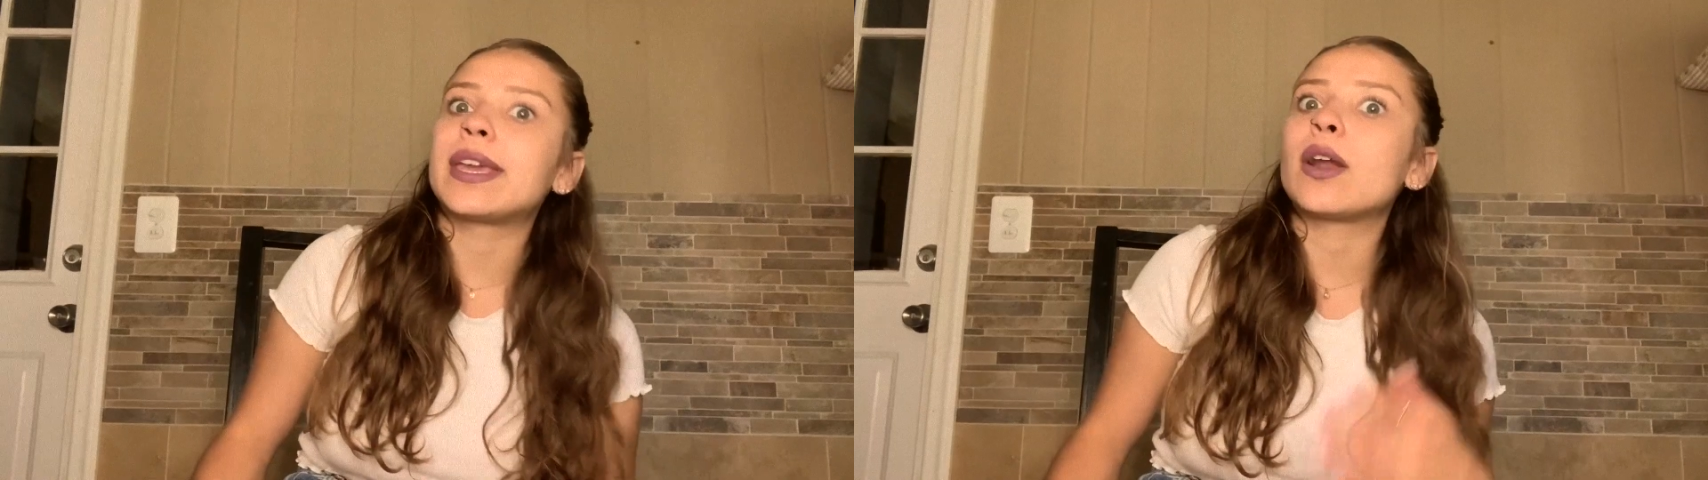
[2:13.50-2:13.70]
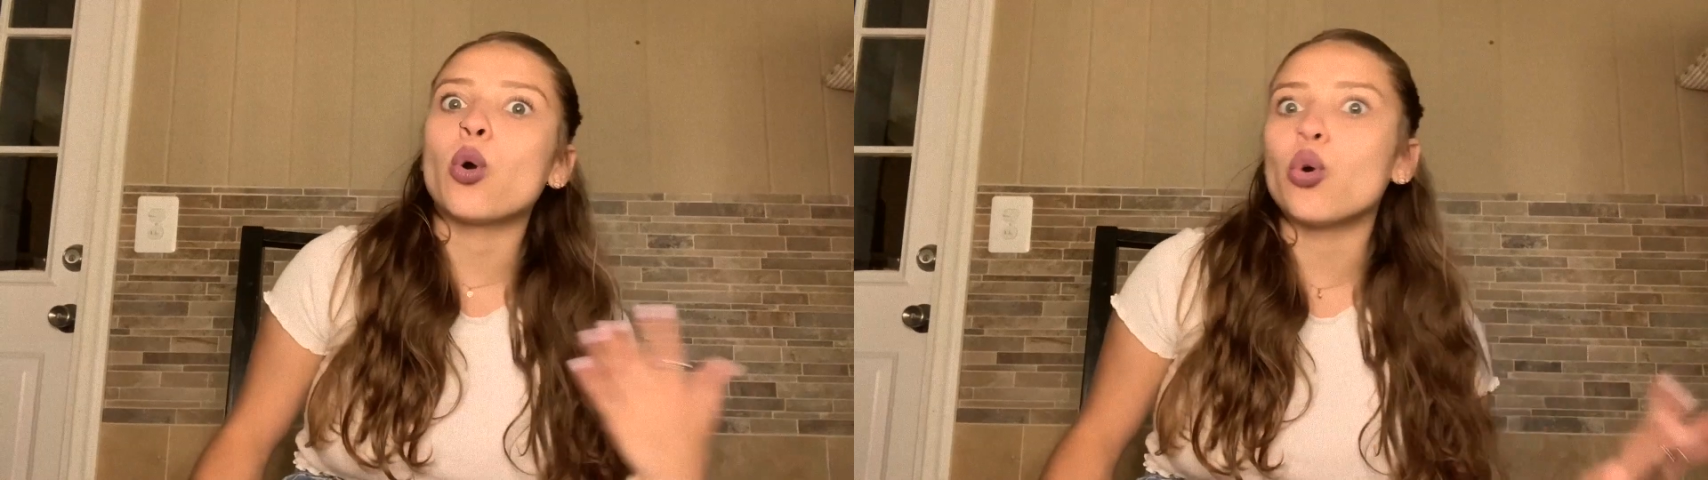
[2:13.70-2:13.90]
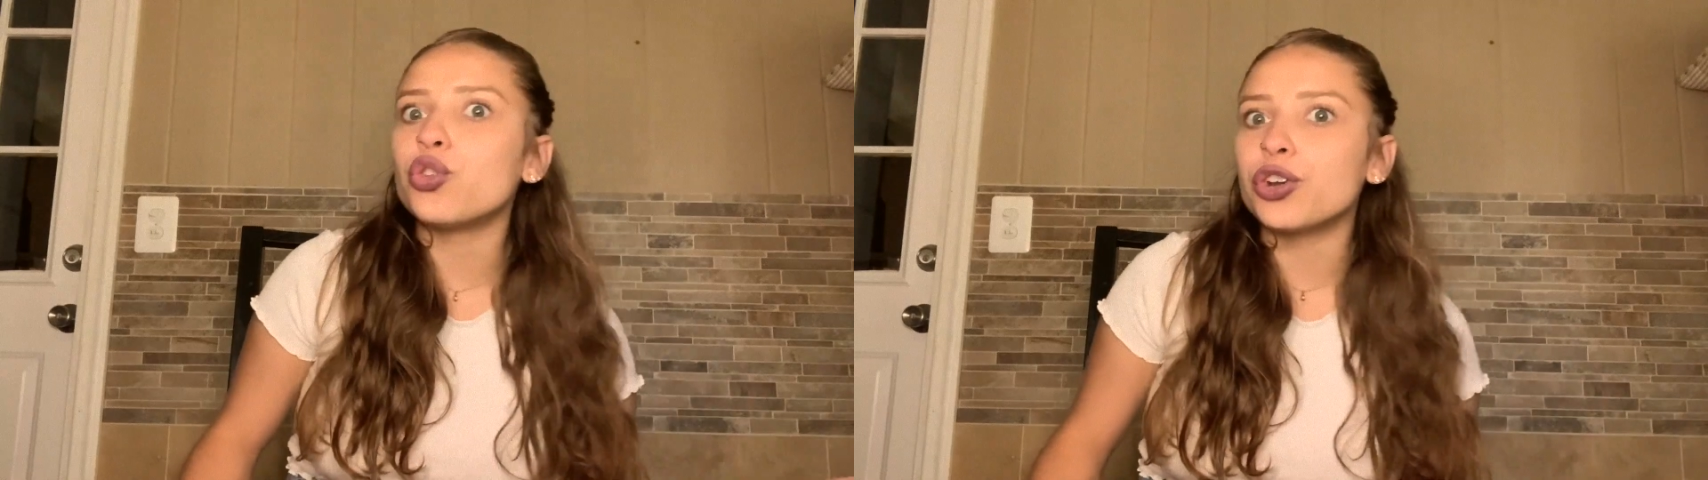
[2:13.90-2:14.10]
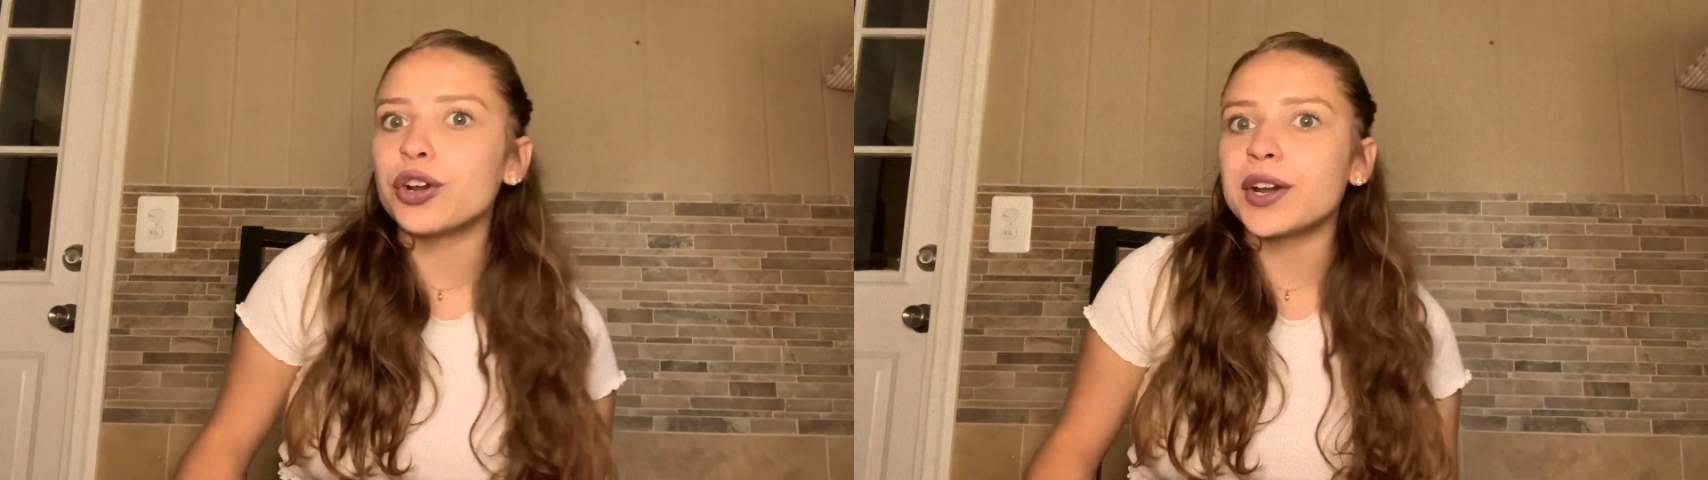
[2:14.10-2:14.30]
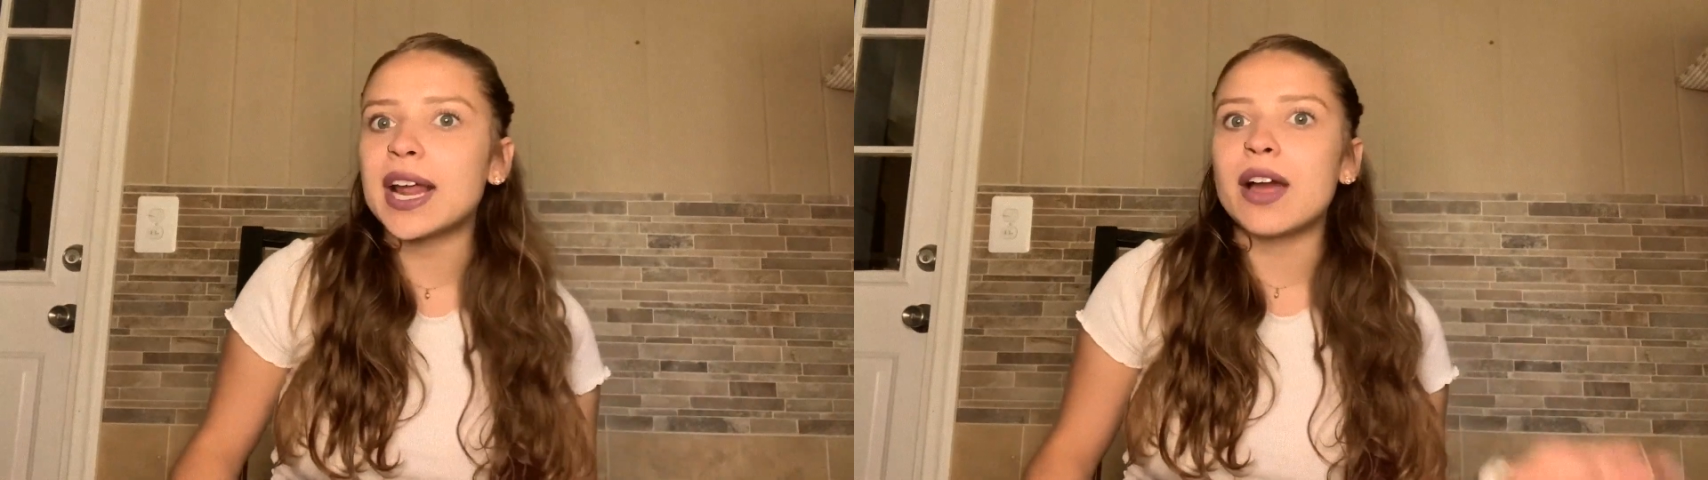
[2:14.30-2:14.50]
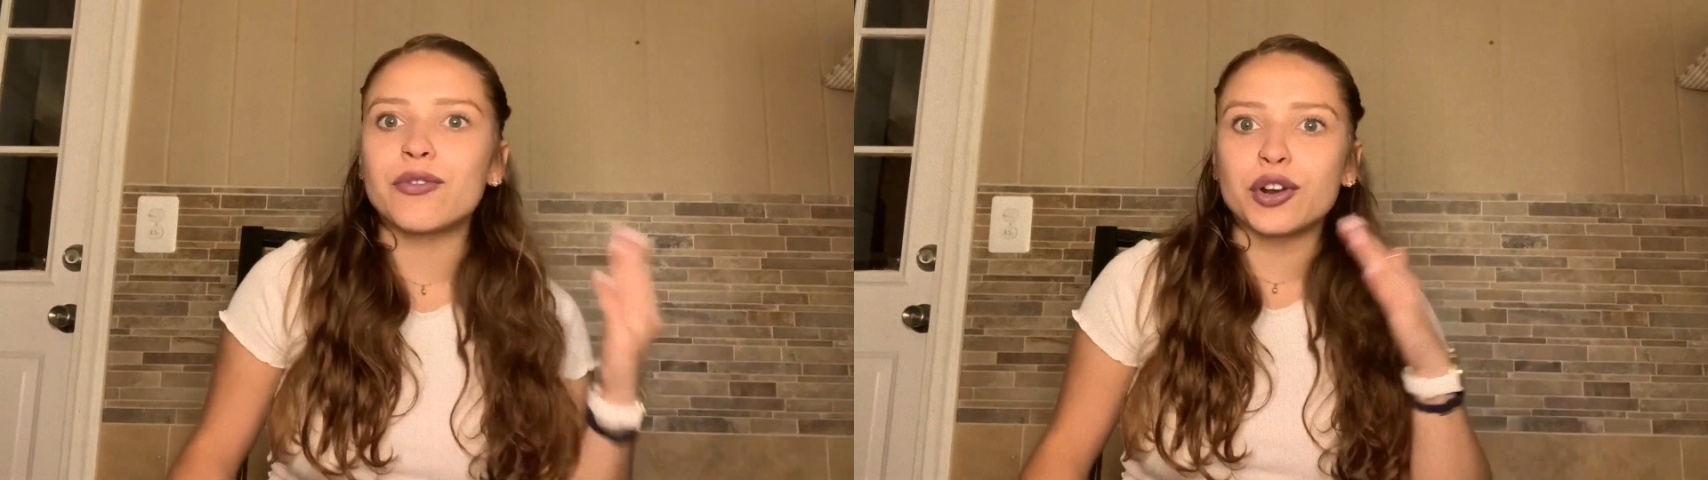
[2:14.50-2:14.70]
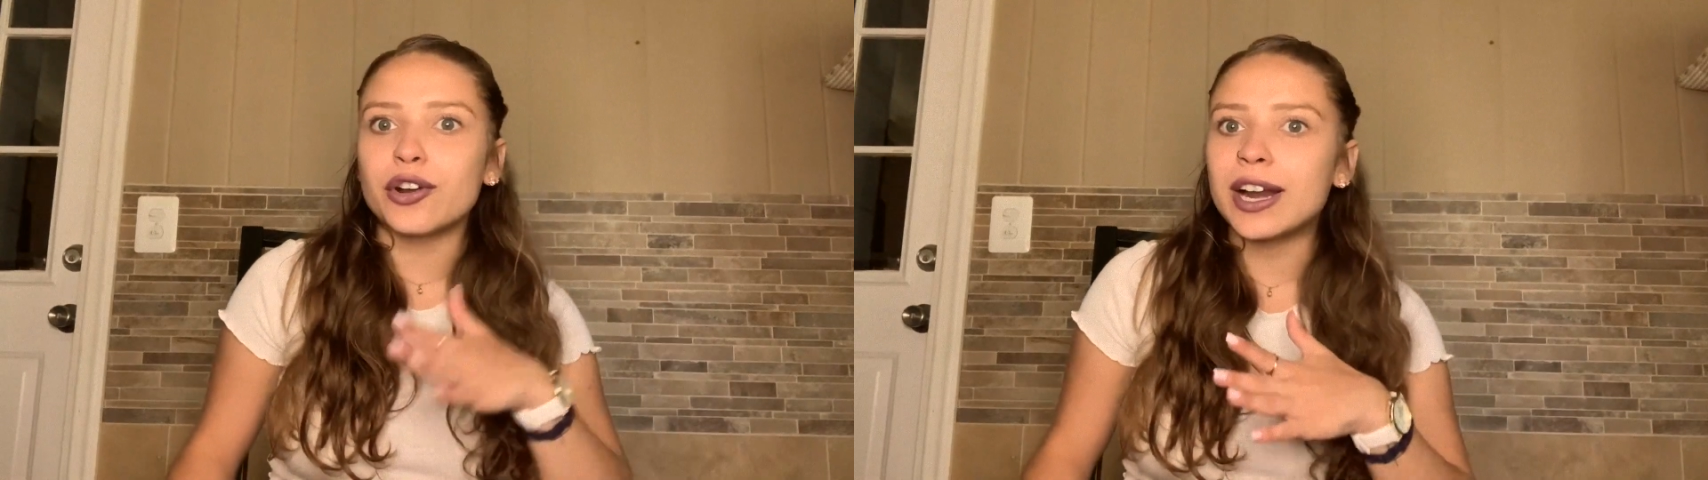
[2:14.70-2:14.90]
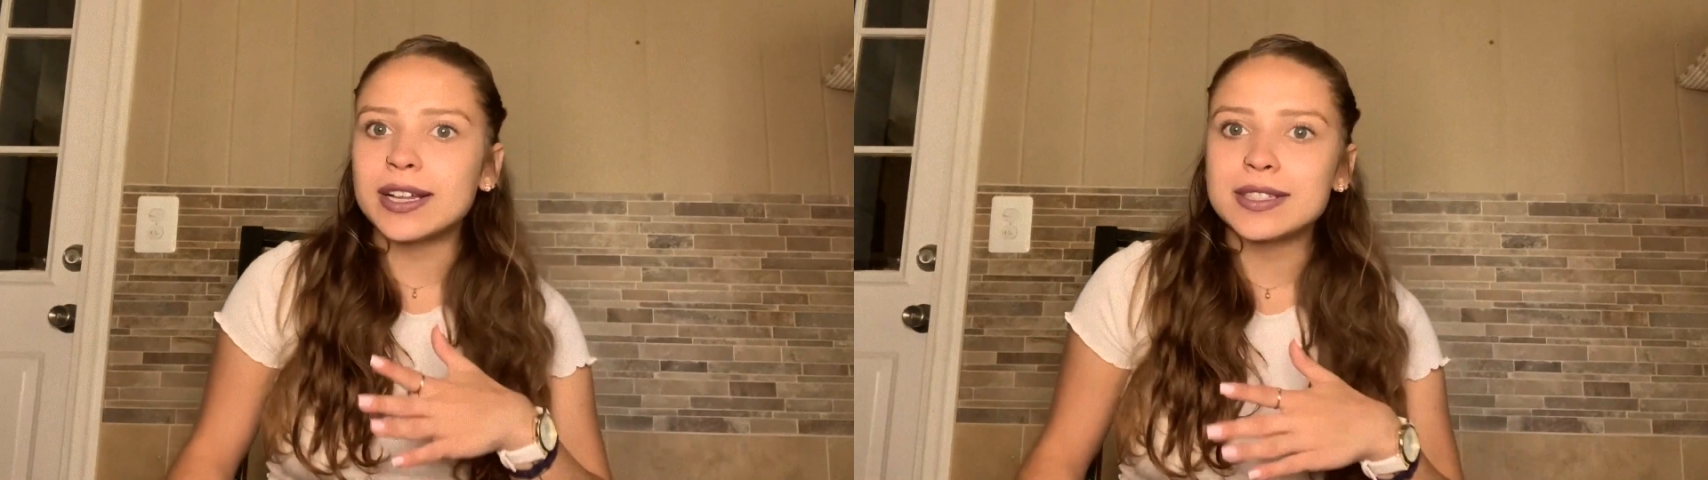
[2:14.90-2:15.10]
get older and have
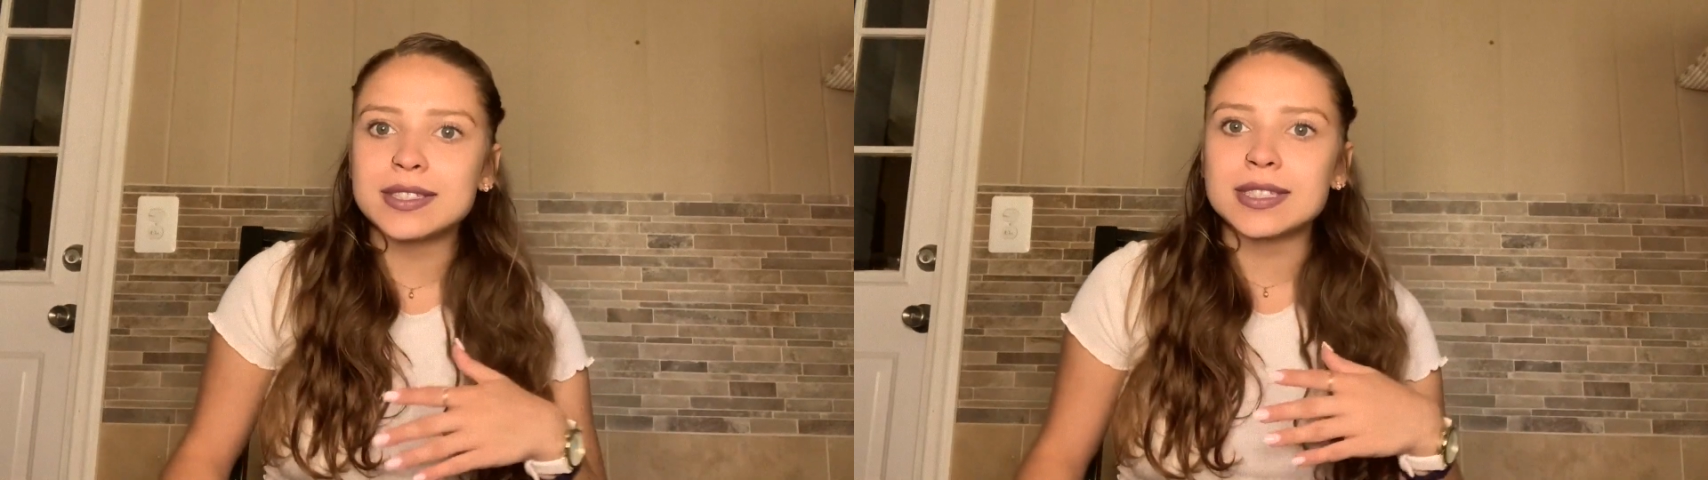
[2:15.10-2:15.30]
regrets